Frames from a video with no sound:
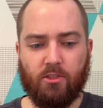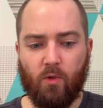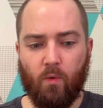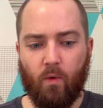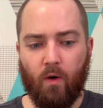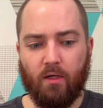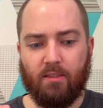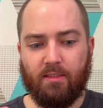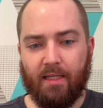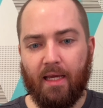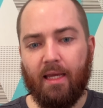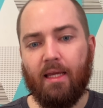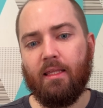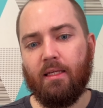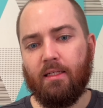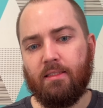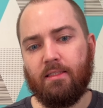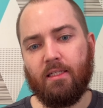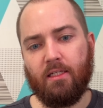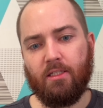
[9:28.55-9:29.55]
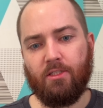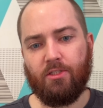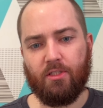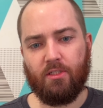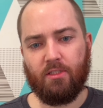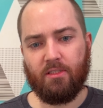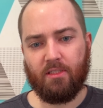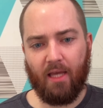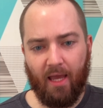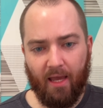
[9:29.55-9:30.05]
So, our daily
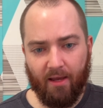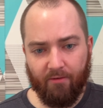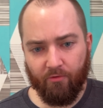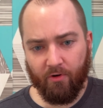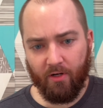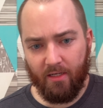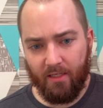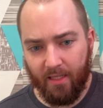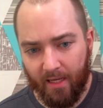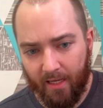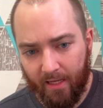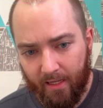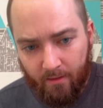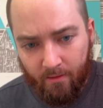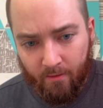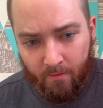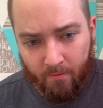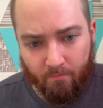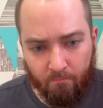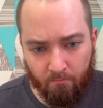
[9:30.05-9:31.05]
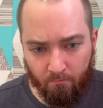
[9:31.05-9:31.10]
teachings every day,